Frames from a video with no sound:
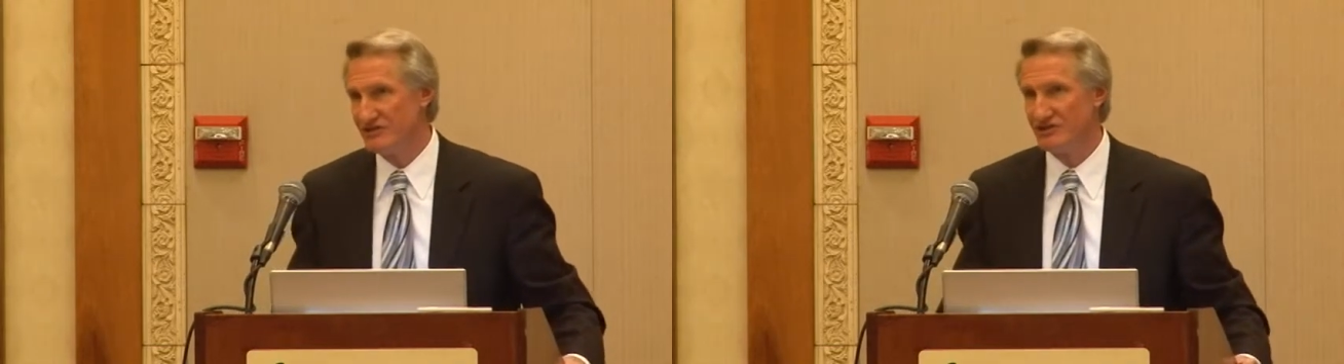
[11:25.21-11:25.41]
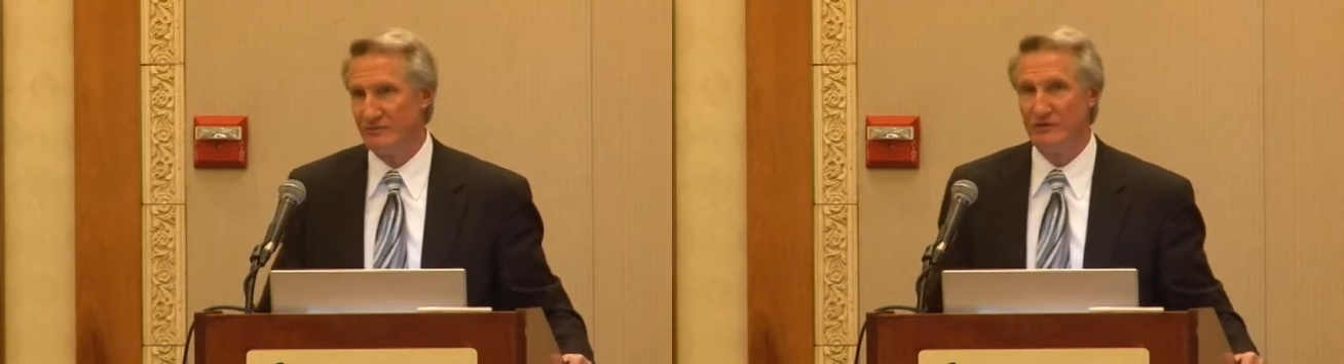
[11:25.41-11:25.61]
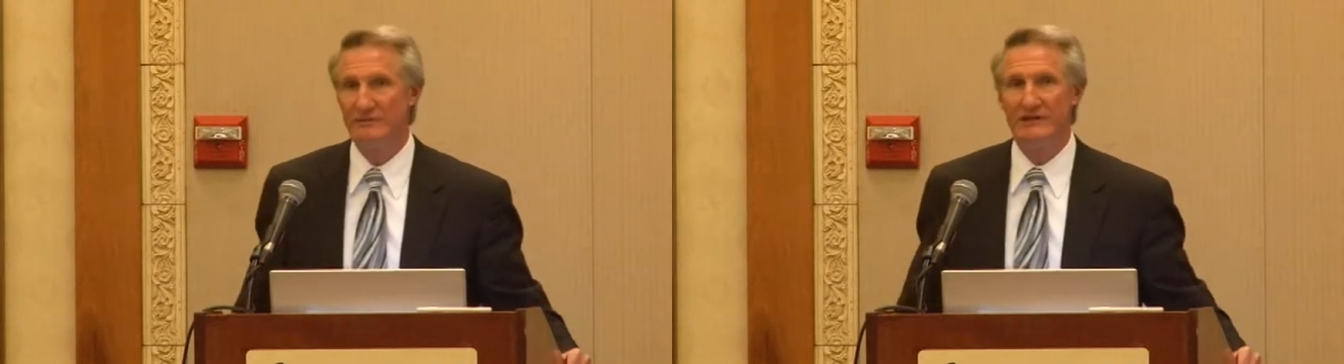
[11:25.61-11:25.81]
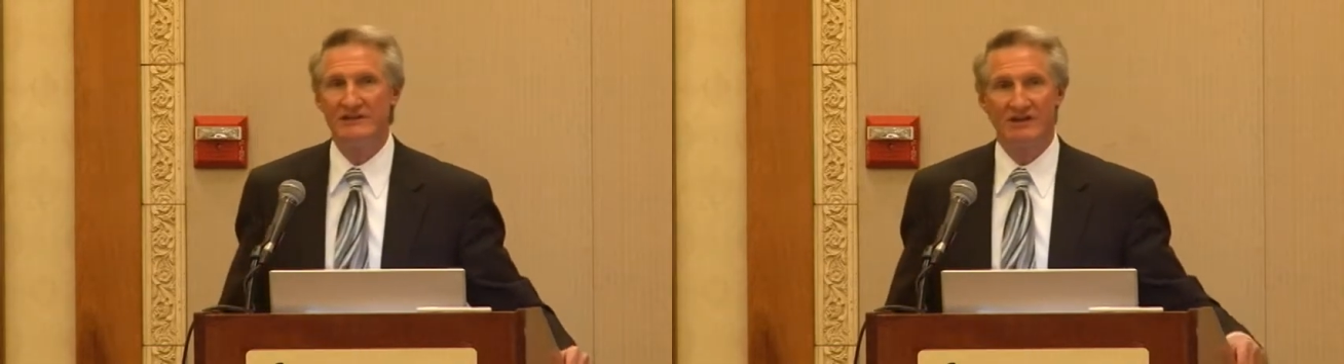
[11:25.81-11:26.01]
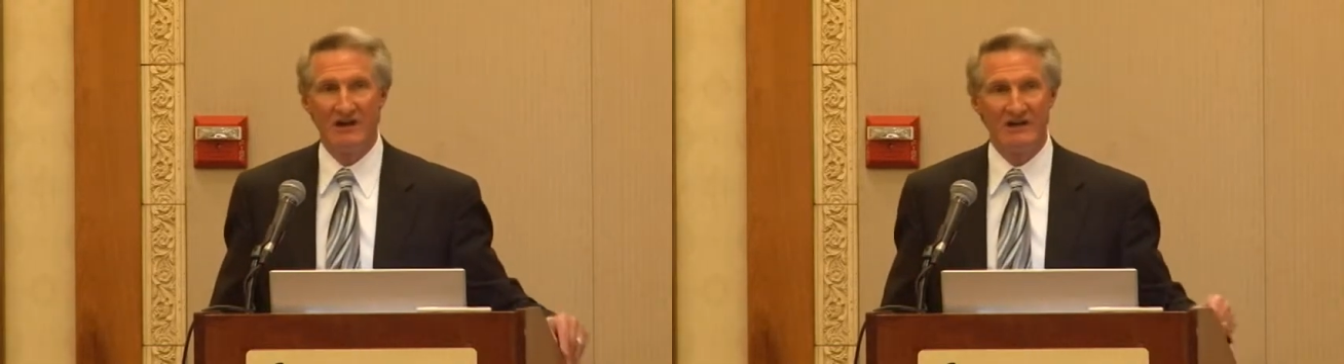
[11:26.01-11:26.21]
Should we
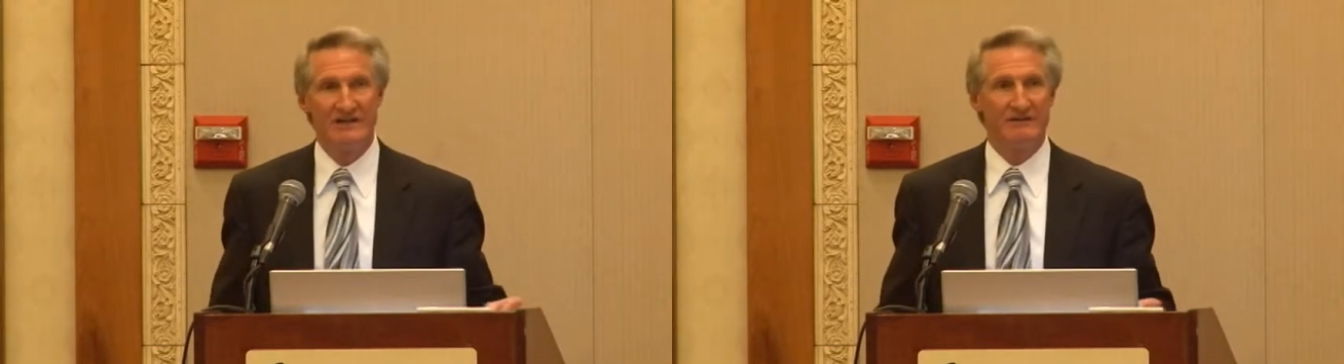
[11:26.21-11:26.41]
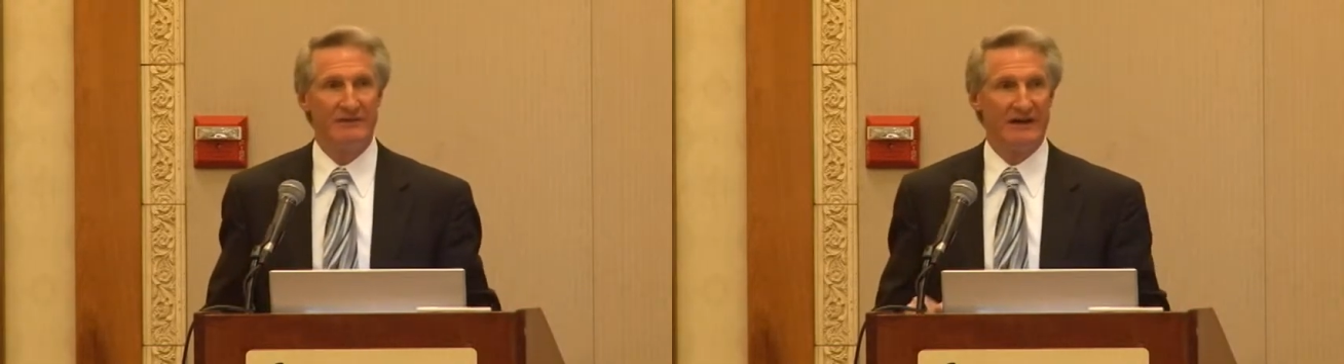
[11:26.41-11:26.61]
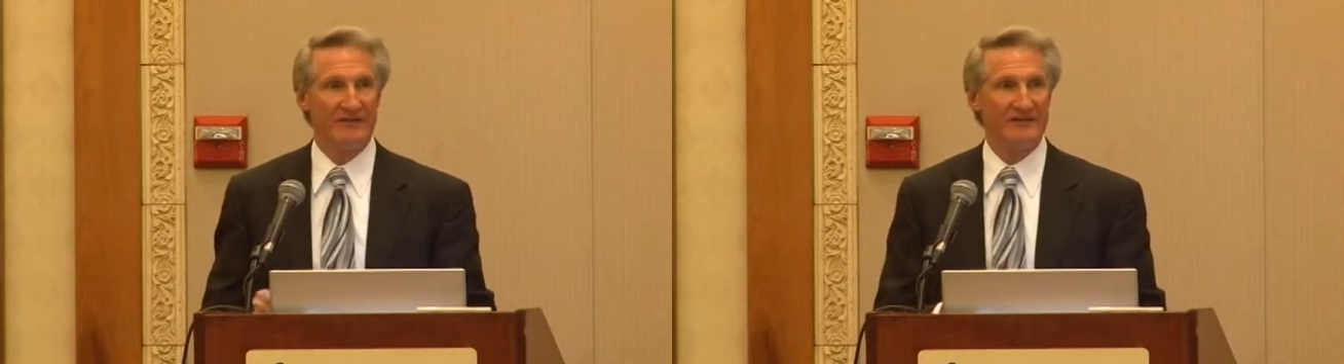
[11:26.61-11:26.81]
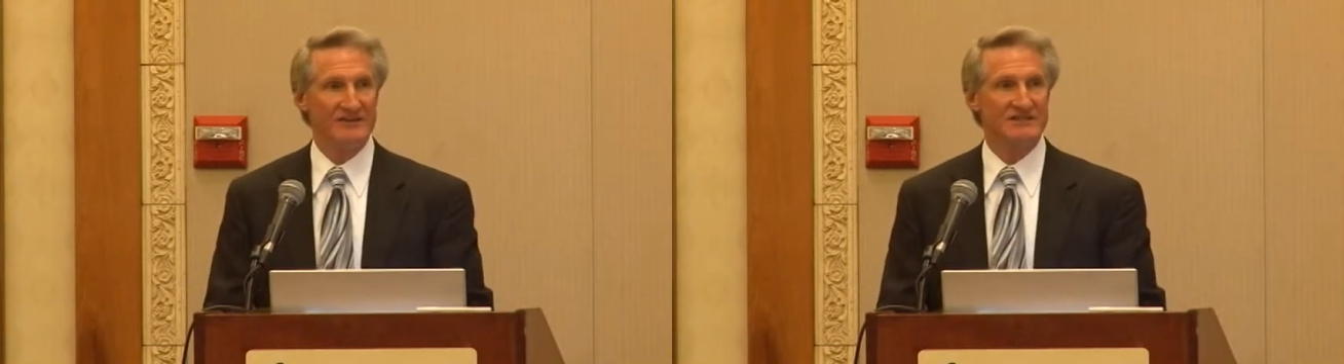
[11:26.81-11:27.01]
be talking about this